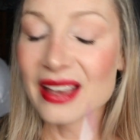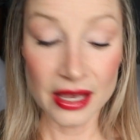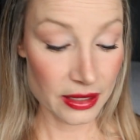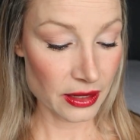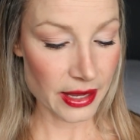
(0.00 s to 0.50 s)

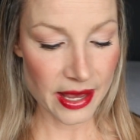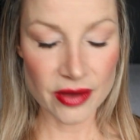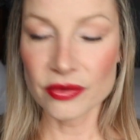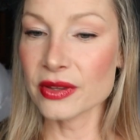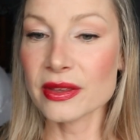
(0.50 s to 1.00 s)
And
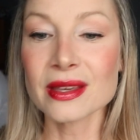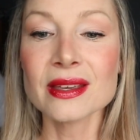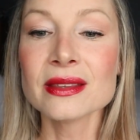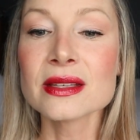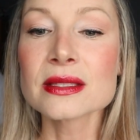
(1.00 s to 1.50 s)
everything
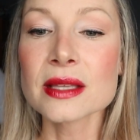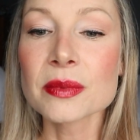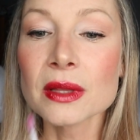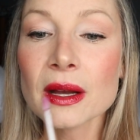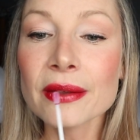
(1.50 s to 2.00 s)
in this
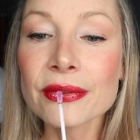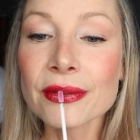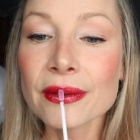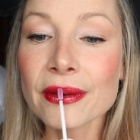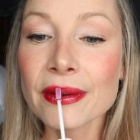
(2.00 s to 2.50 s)
lip
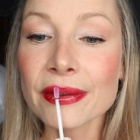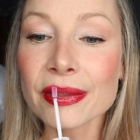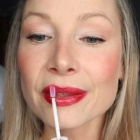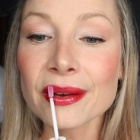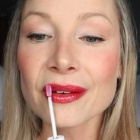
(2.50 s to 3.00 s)
gloss
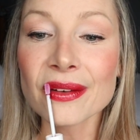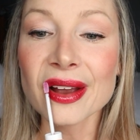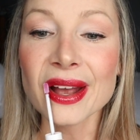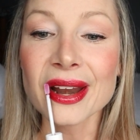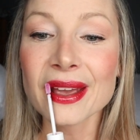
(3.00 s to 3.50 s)
is
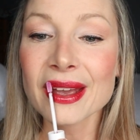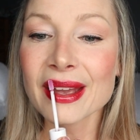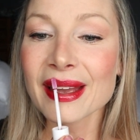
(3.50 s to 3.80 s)
red.